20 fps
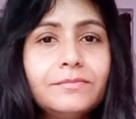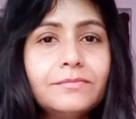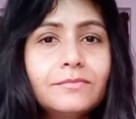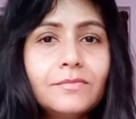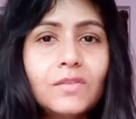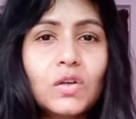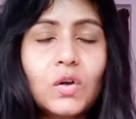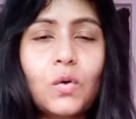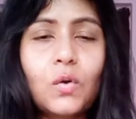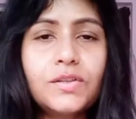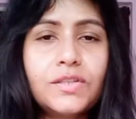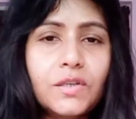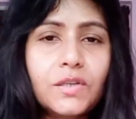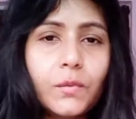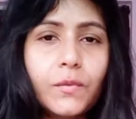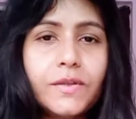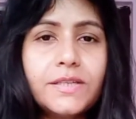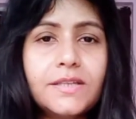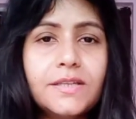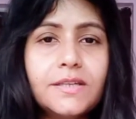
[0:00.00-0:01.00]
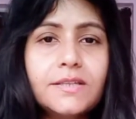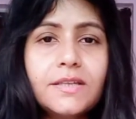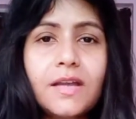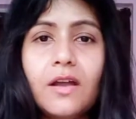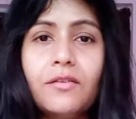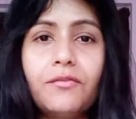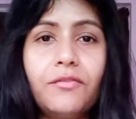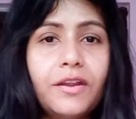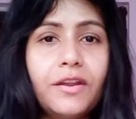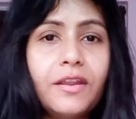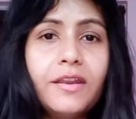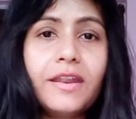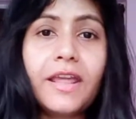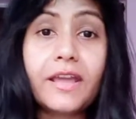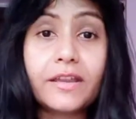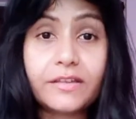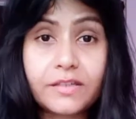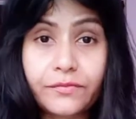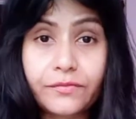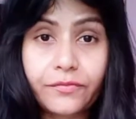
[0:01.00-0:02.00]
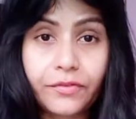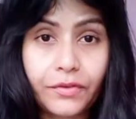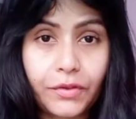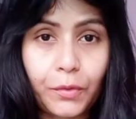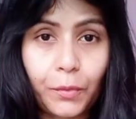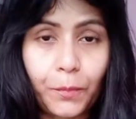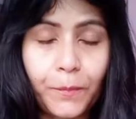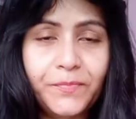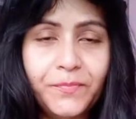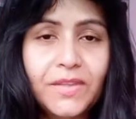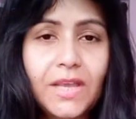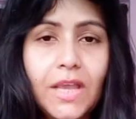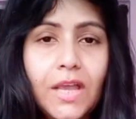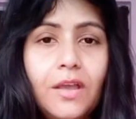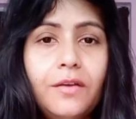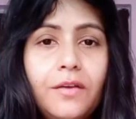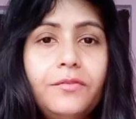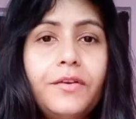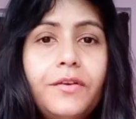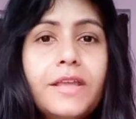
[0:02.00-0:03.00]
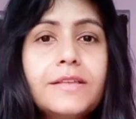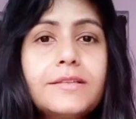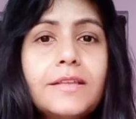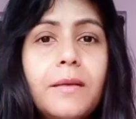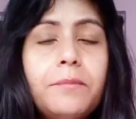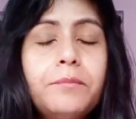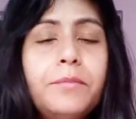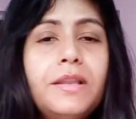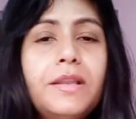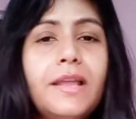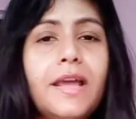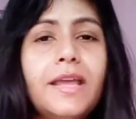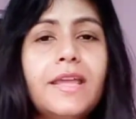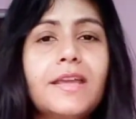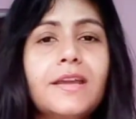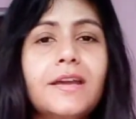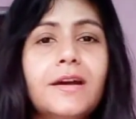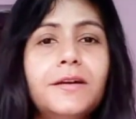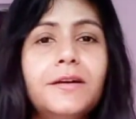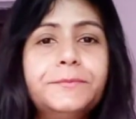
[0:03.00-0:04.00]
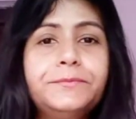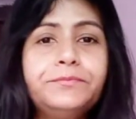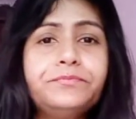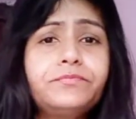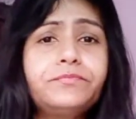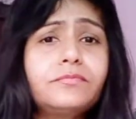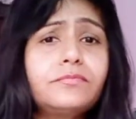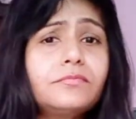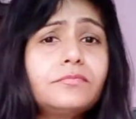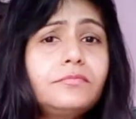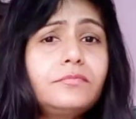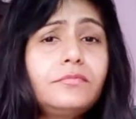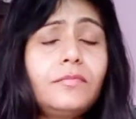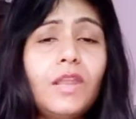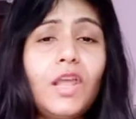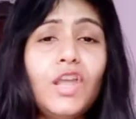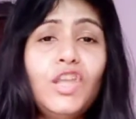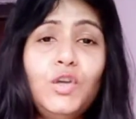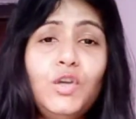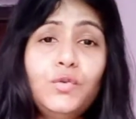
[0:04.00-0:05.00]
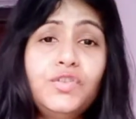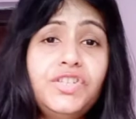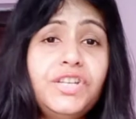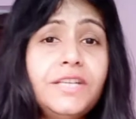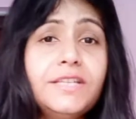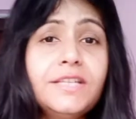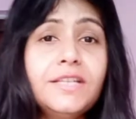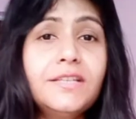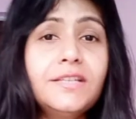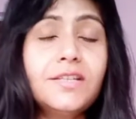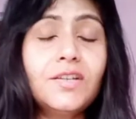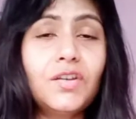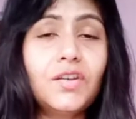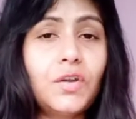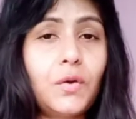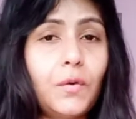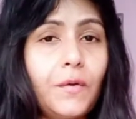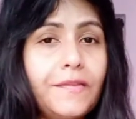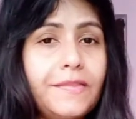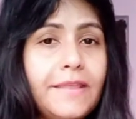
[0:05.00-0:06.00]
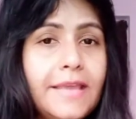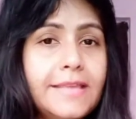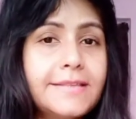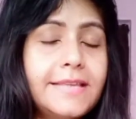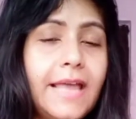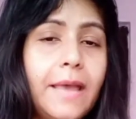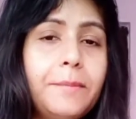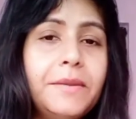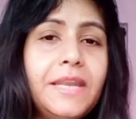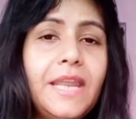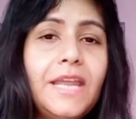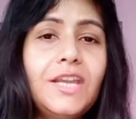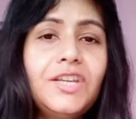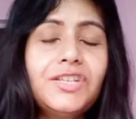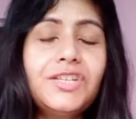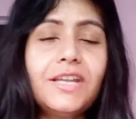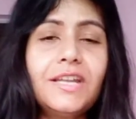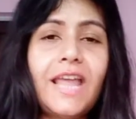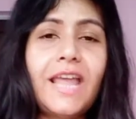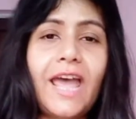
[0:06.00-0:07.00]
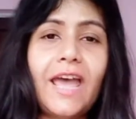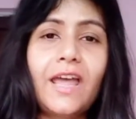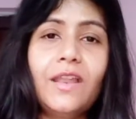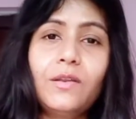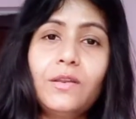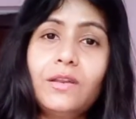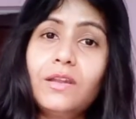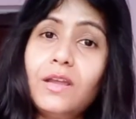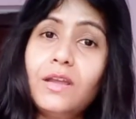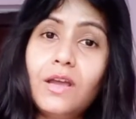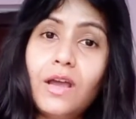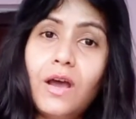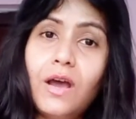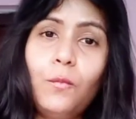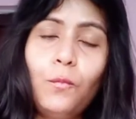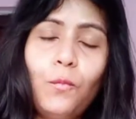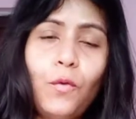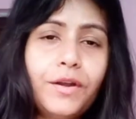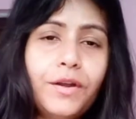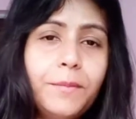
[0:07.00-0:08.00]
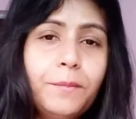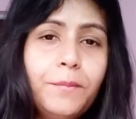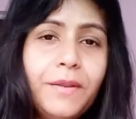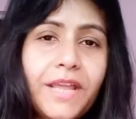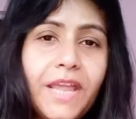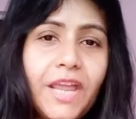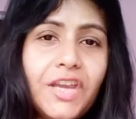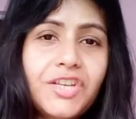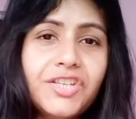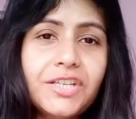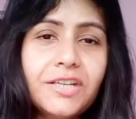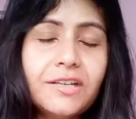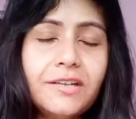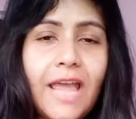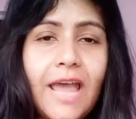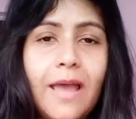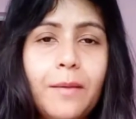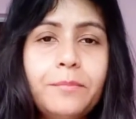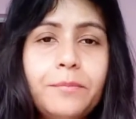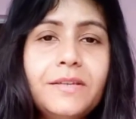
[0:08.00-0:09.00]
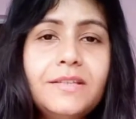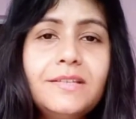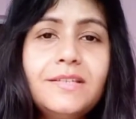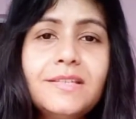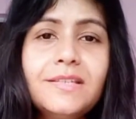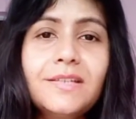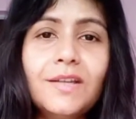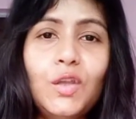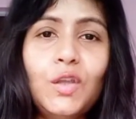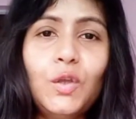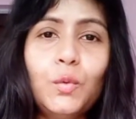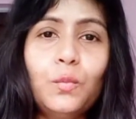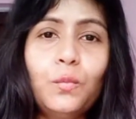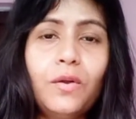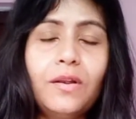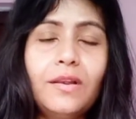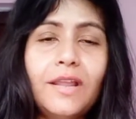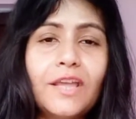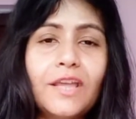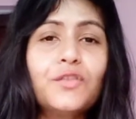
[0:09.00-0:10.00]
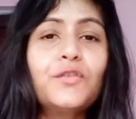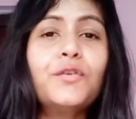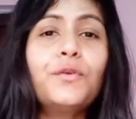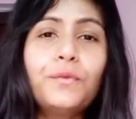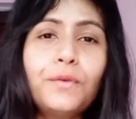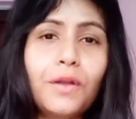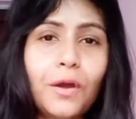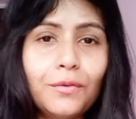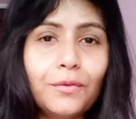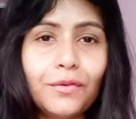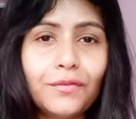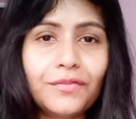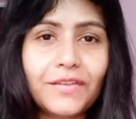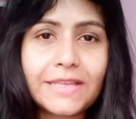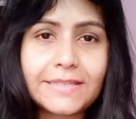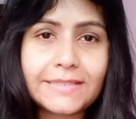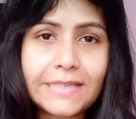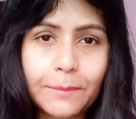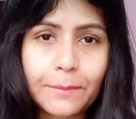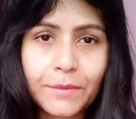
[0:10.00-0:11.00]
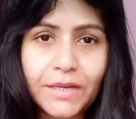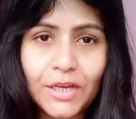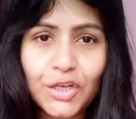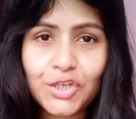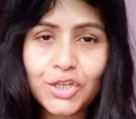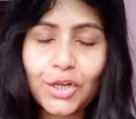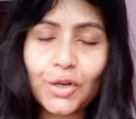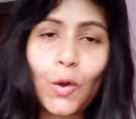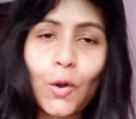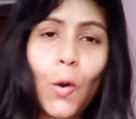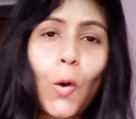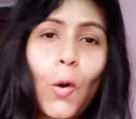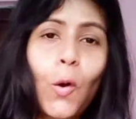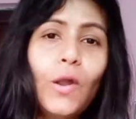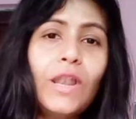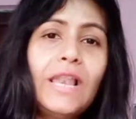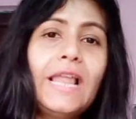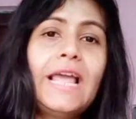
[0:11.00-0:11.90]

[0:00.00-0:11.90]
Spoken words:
the consequences are very negative for you. For example, like you cheated during the examination, and what implication happened? You were like thrown out of the examination hall